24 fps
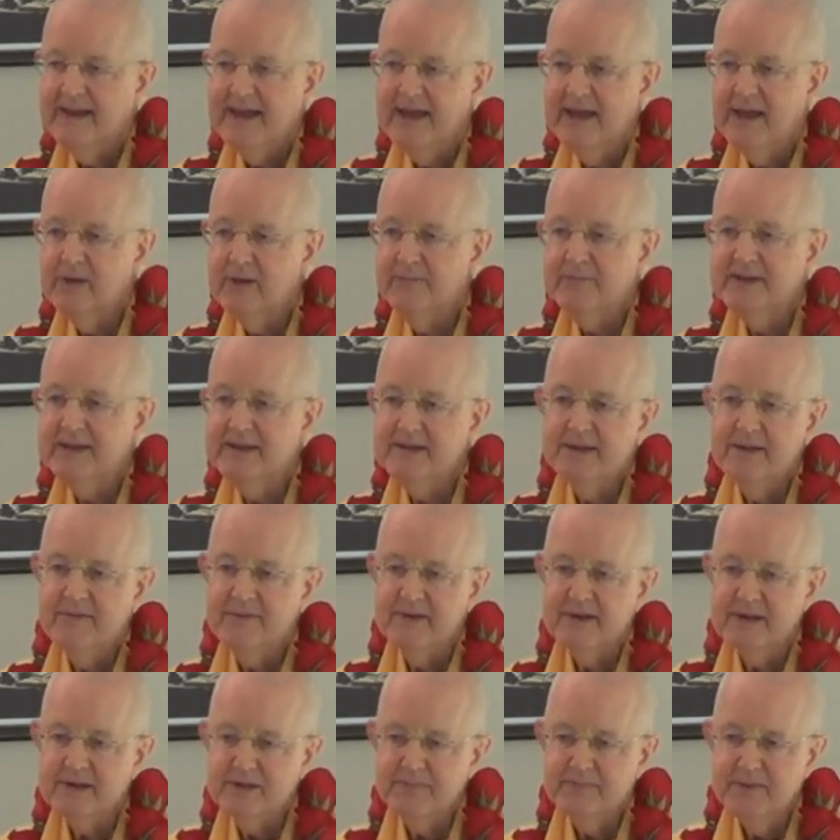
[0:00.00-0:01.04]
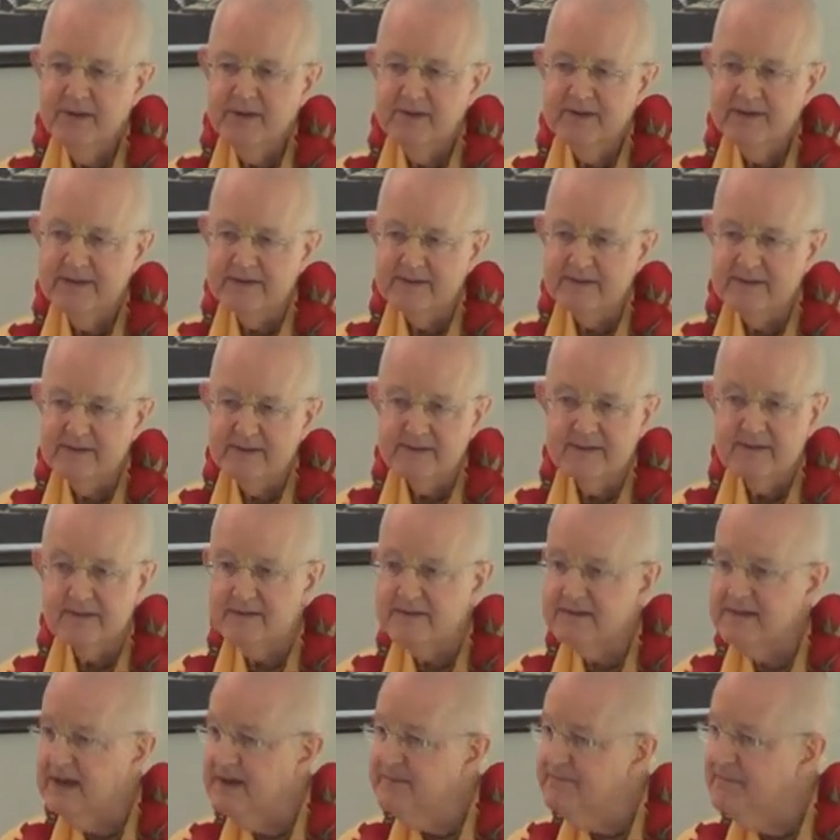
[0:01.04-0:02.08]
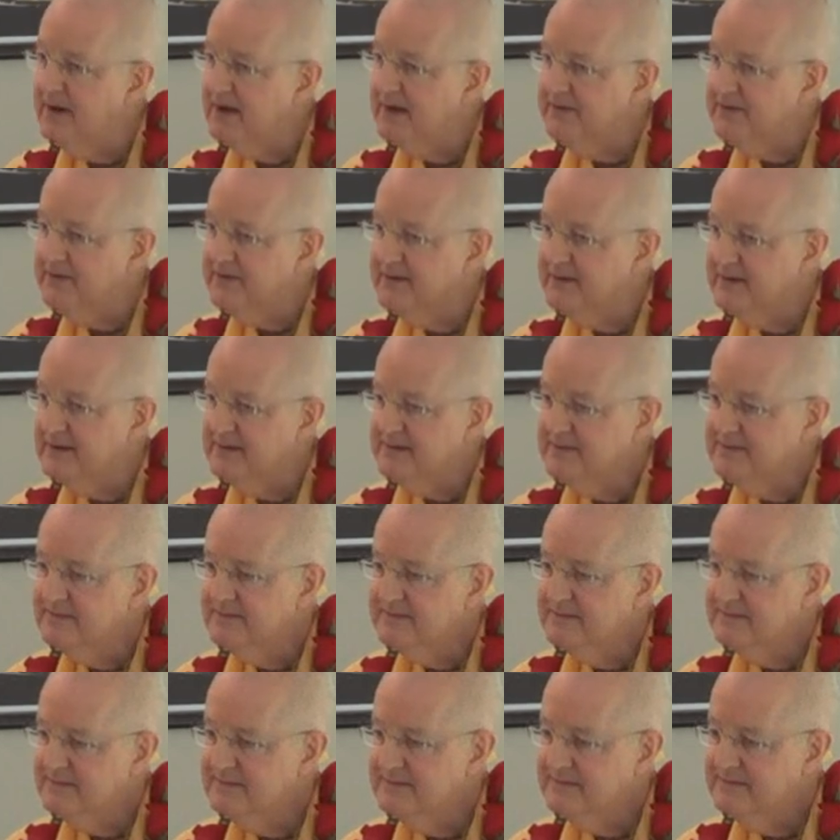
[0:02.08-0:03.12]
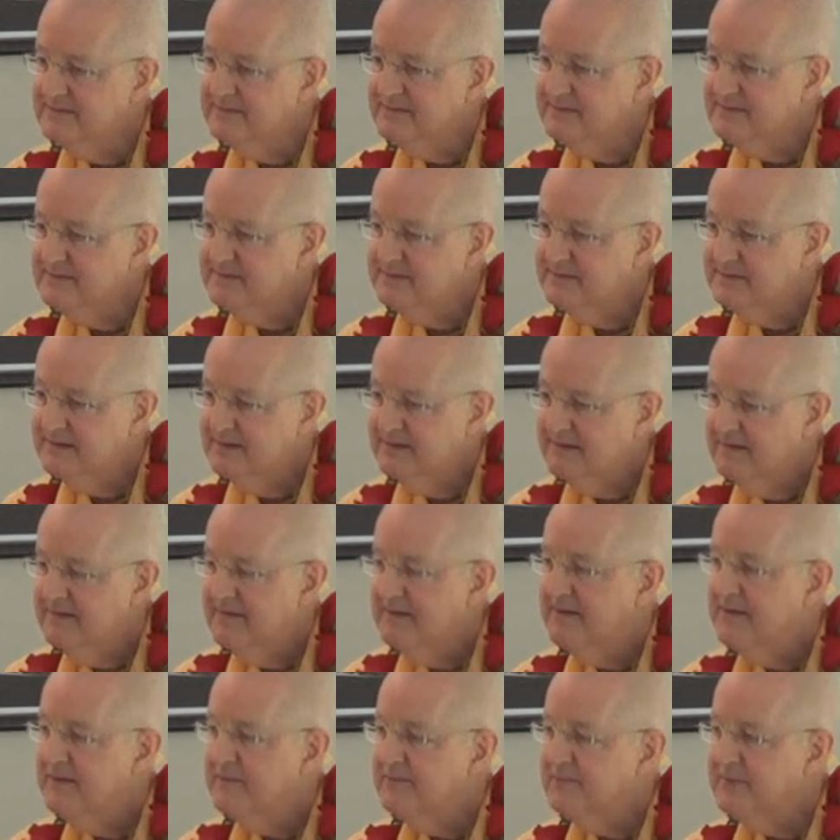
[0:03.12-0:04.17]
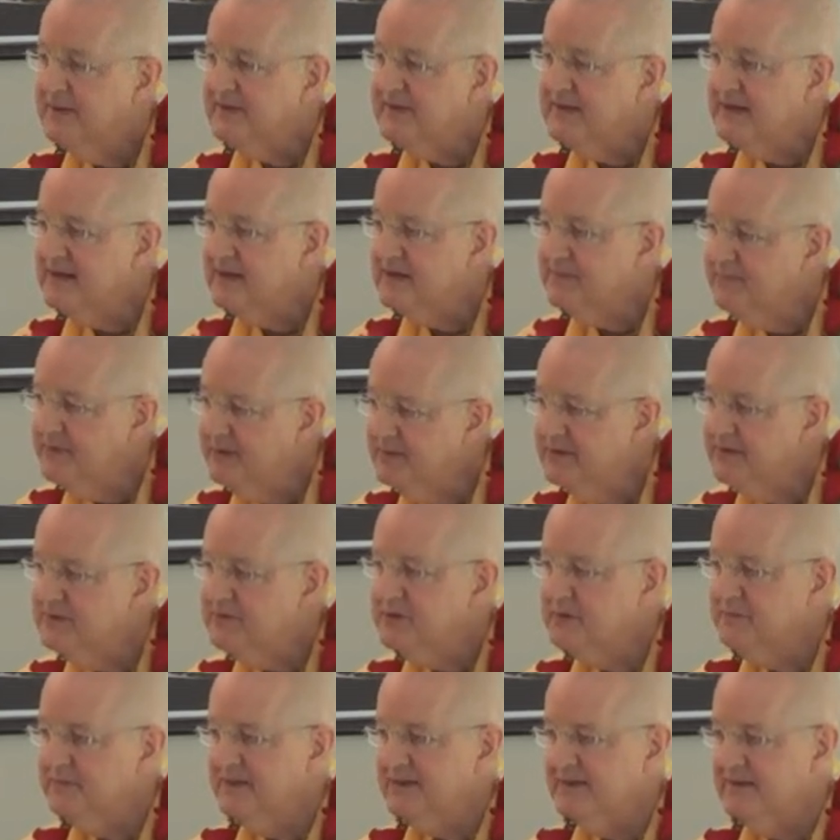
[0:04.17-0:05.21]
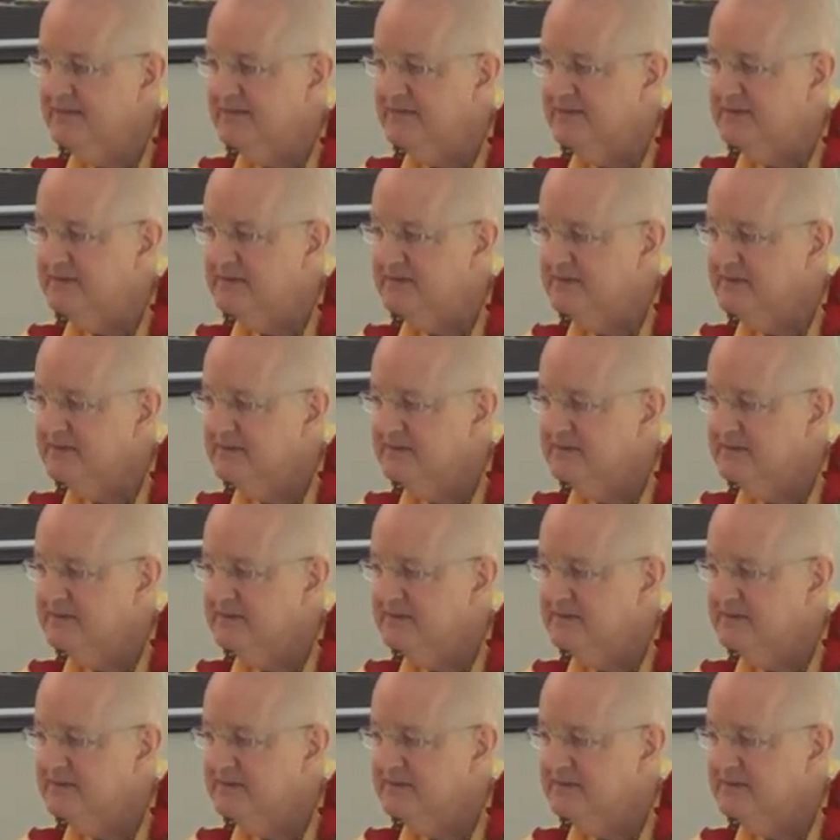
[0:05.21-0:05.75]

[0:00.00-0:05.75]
it'll be a different experience. It's the same mantra, but the experience will be different.